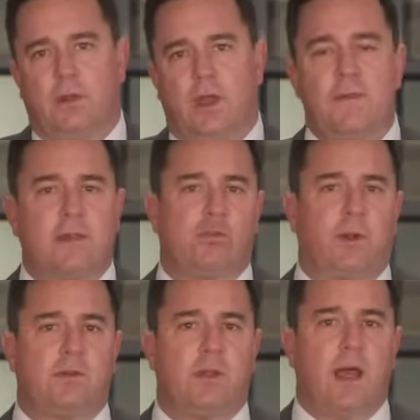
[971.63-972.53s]
And that's
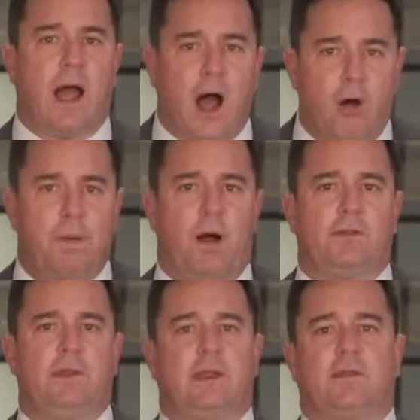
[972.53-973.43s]
what our
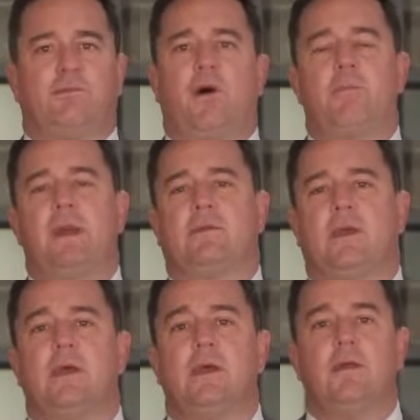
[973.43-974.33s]
party does far
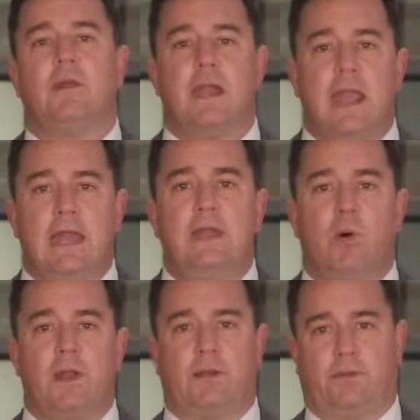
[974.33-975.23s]
better than
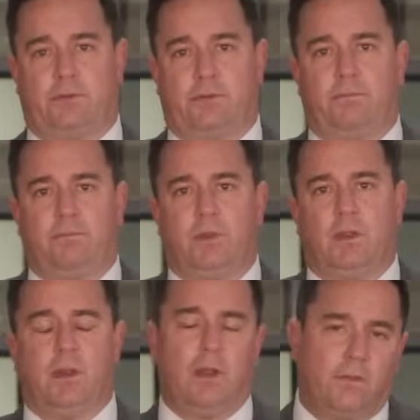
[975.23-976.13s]
anyone else.
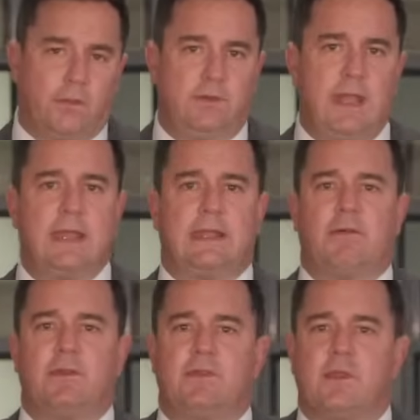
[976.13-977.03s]
Well, the DA
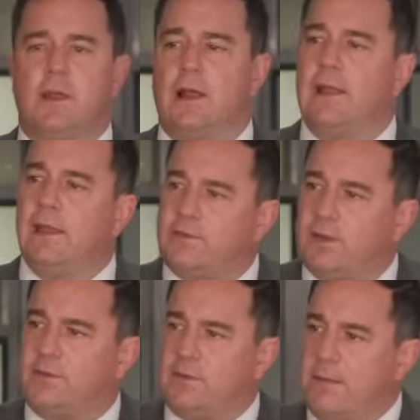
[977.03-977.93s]
governs less
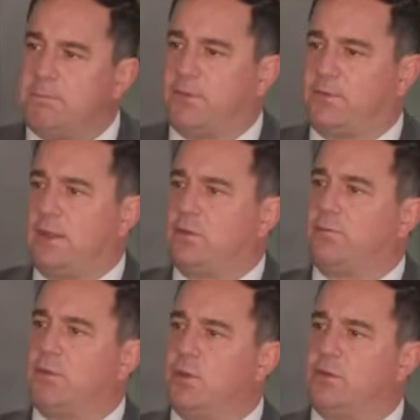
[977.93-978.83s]
than 10%
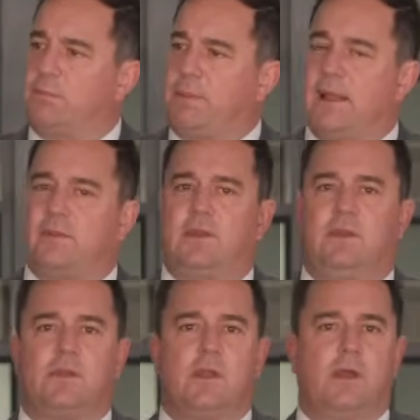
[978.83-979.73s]
of the
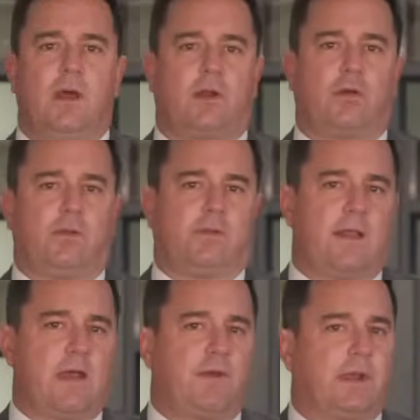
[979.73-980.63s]
municipalities across
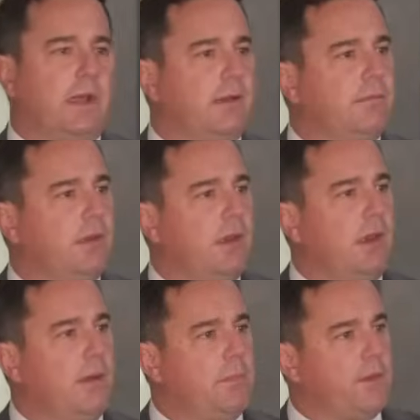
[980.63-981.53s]
South Africa.
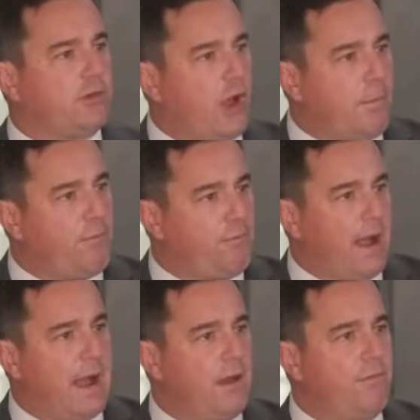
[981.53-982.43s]
But the top
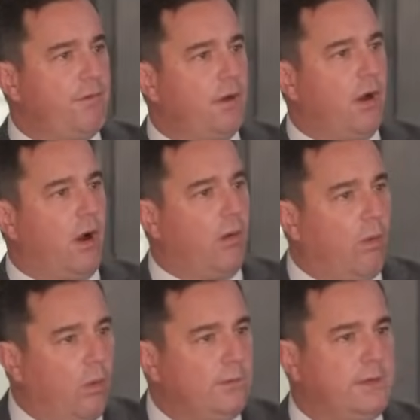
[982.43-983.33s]
5 are
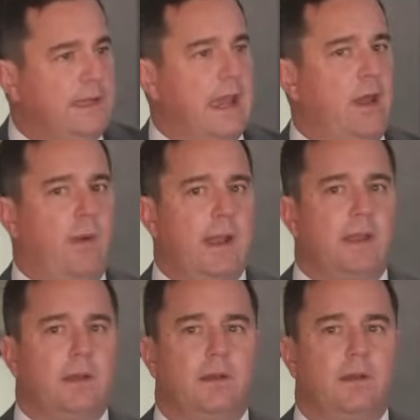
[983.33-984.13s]
all DA run.